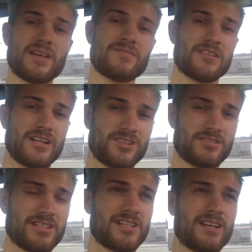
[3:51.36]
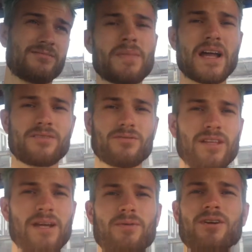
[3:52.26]
have been very interesting. Manual
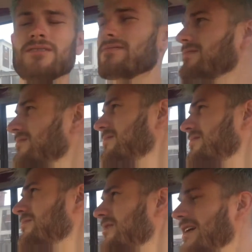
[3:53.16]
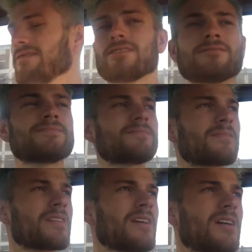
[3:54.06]
labor, whatever.
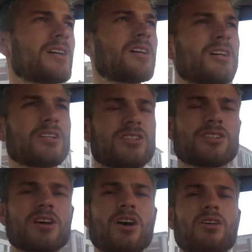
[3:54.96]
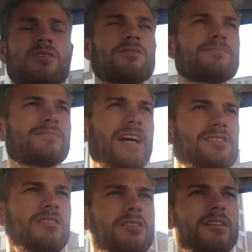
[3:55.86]
So
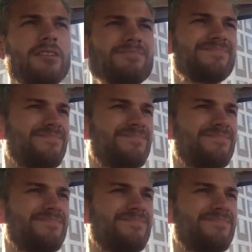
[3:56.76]
that's all good.